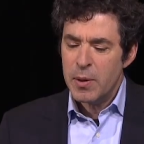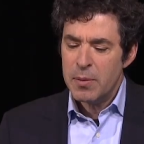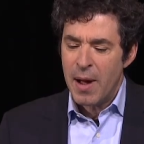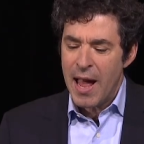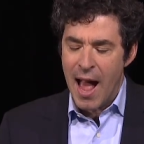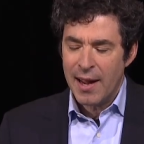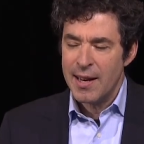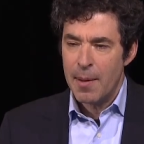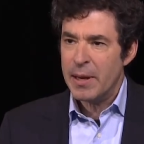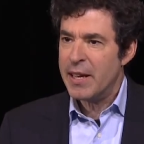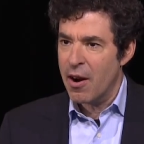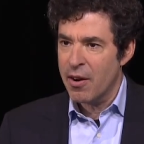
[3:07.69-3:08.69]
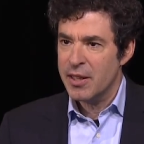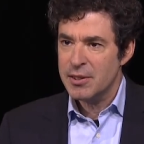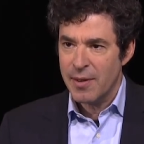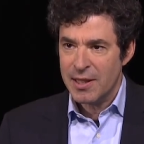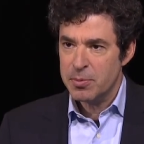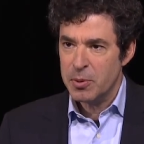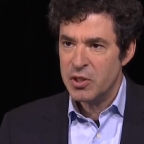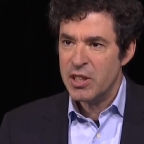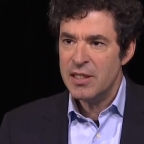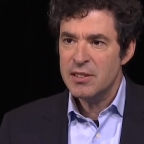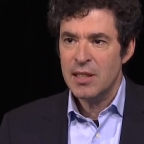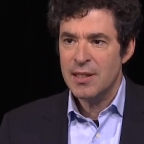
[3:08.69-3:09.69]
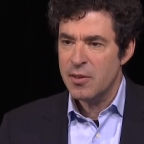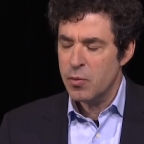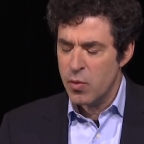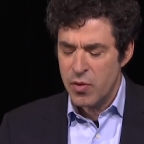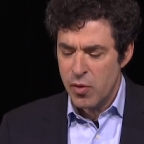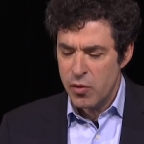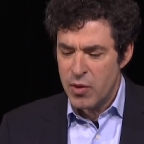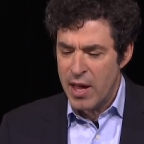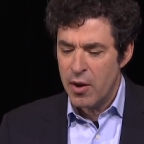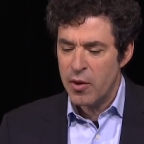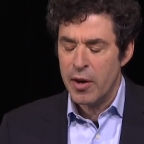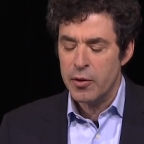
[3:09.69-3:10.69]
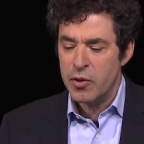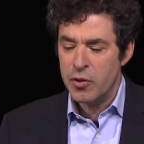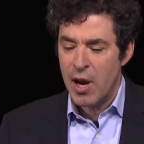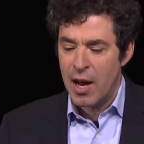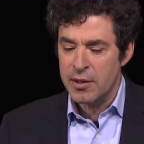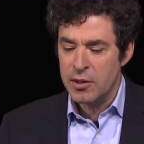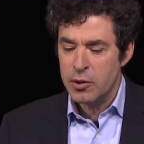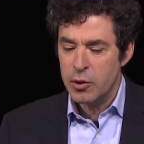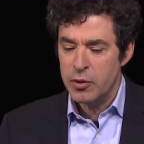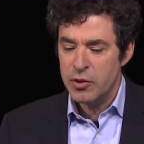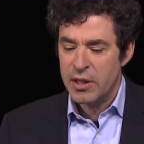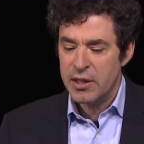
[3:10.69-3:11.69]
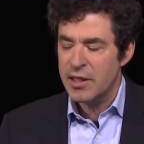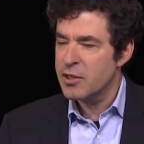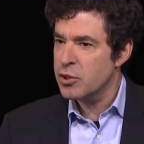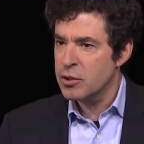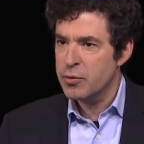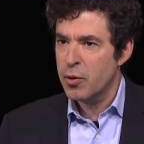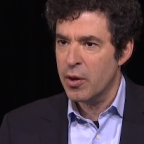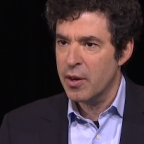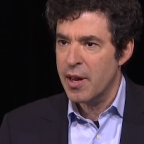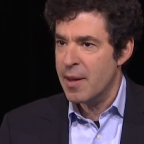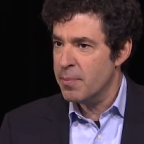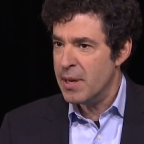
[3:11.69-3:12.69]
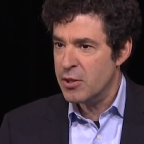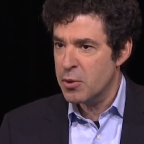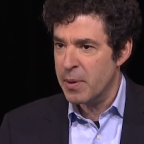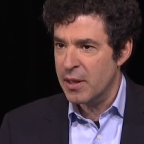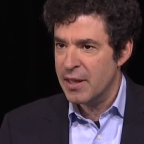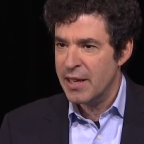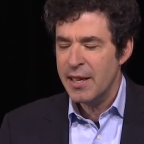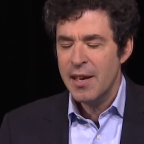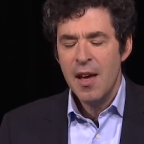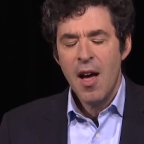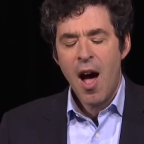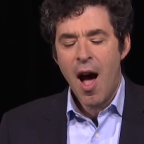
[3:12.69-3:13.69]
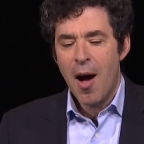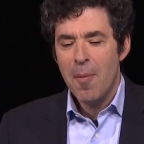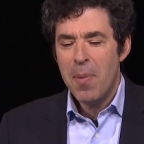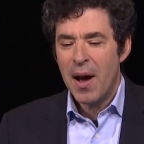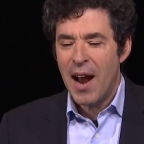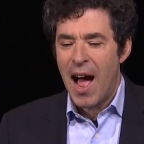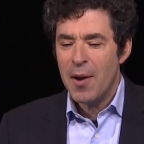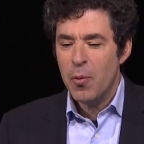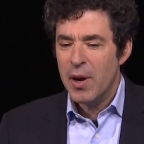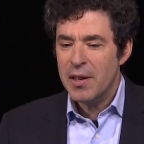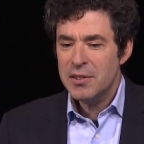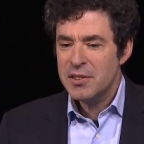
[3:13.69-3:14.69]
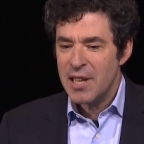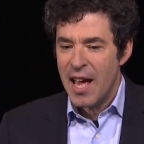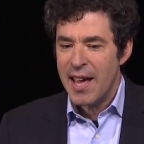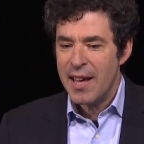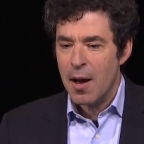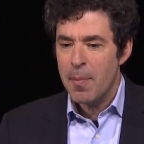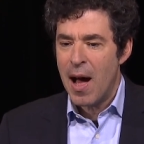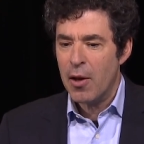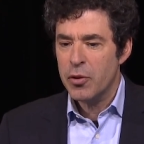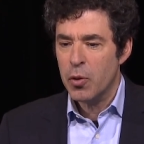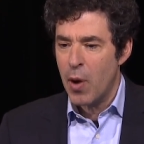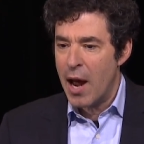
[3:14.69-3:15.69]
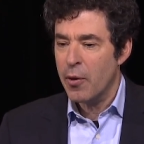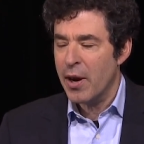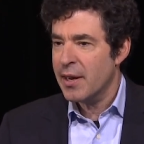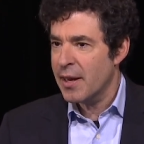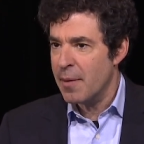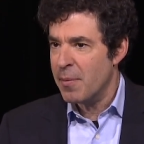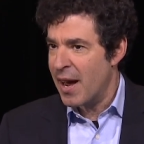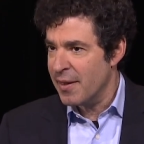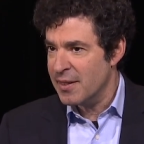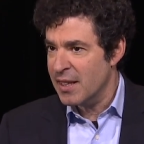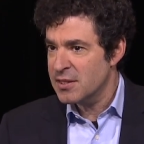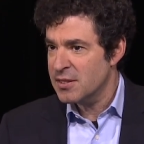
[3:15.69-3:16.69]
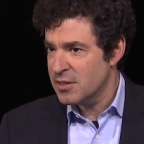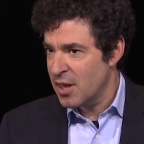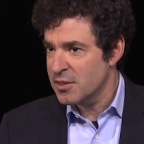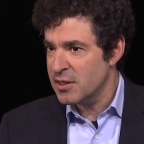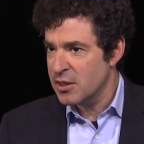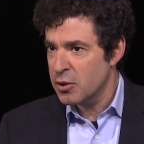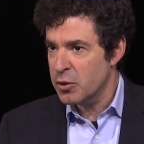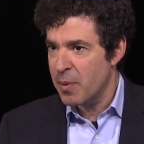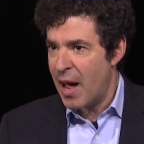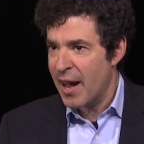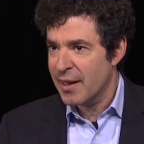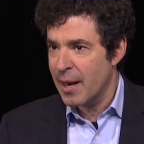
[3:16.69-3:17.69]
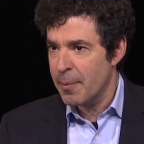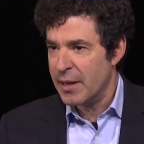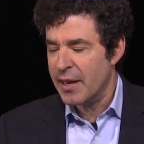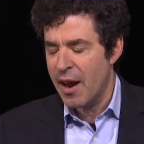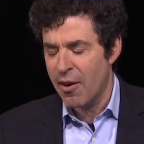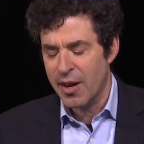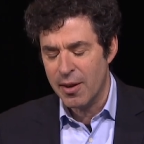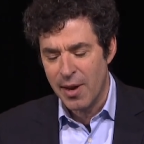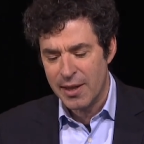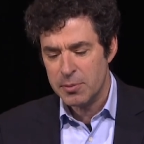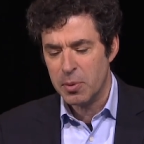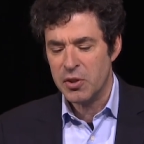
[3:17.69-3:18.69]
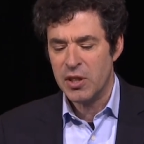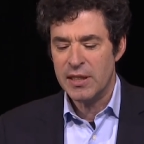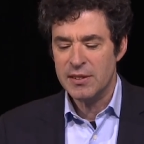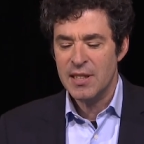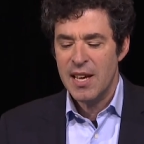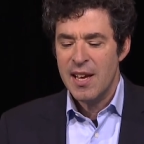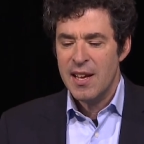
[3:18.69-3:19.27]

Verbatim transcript: with my academic areas of expertise, and they do not do not include the conditions for impeachability. Sure. Uh, but I will say about the rhetoric, and my, this does include my academic area of expertise,